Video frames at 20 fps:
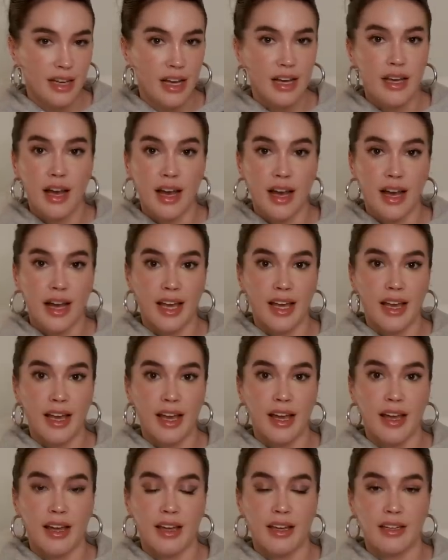a guy
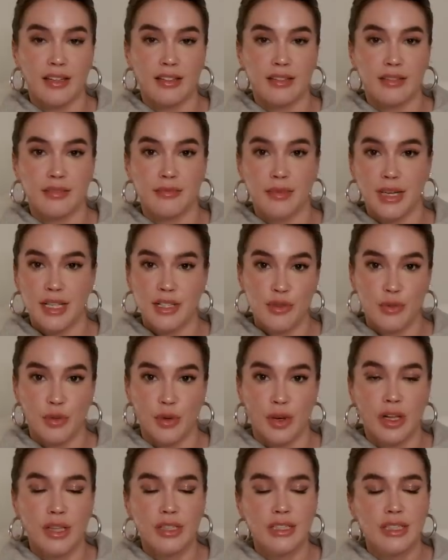at my
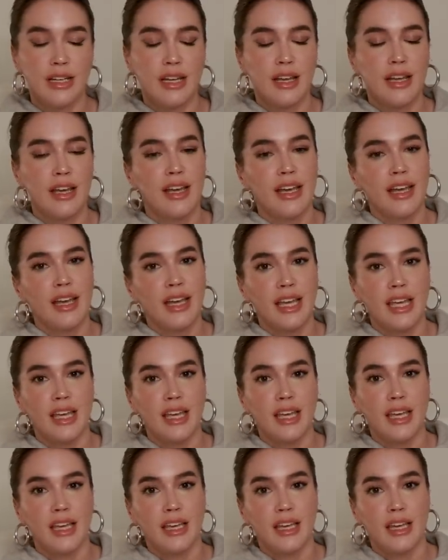school
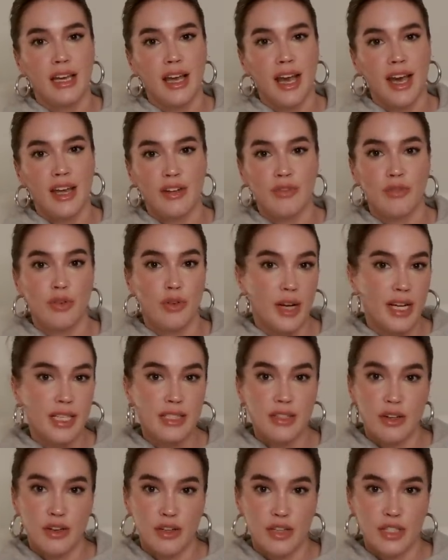he had a full
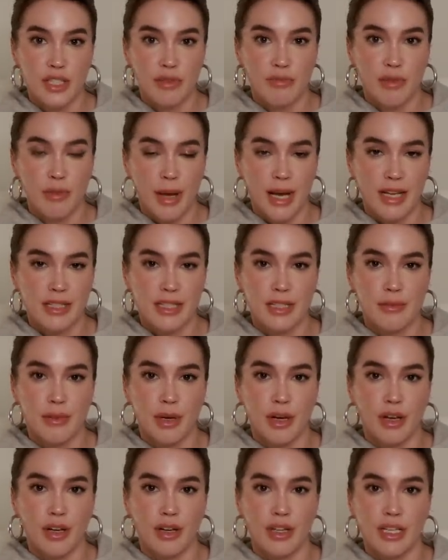ride scholarship for
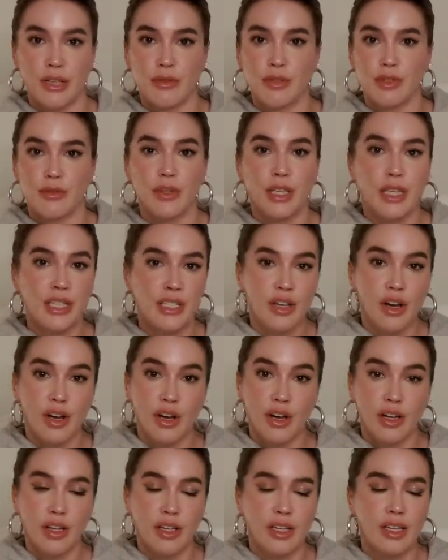basketball. He was really
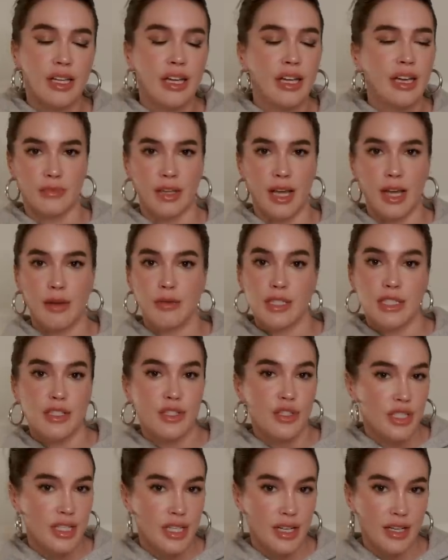tall. I was
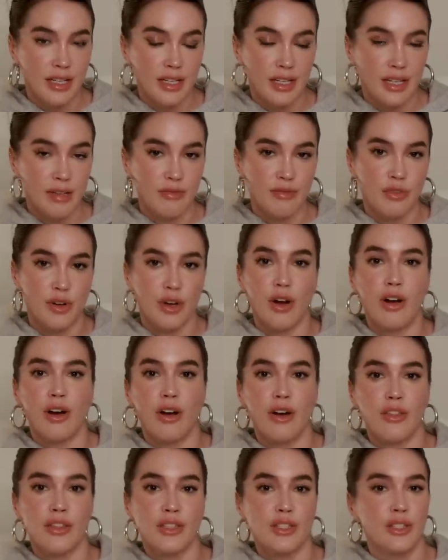interested in him for
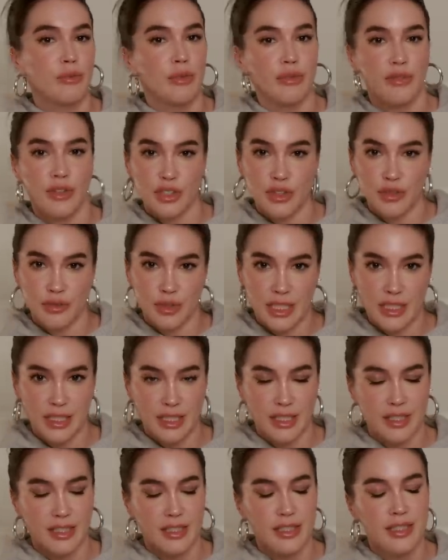all the superficial
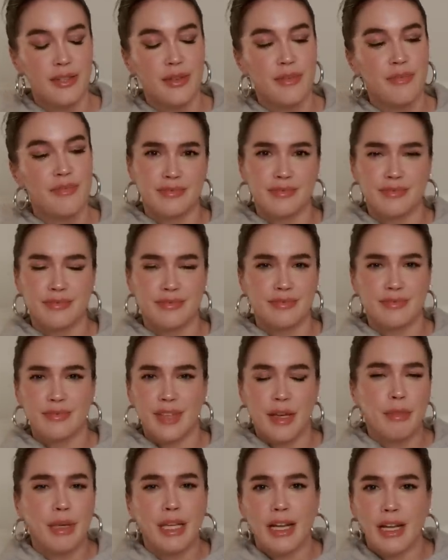reasons.
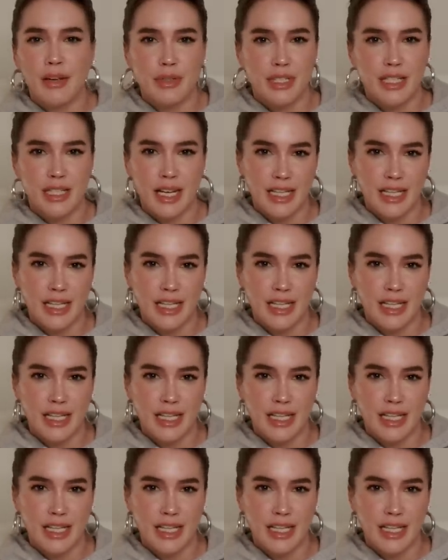I mean, I was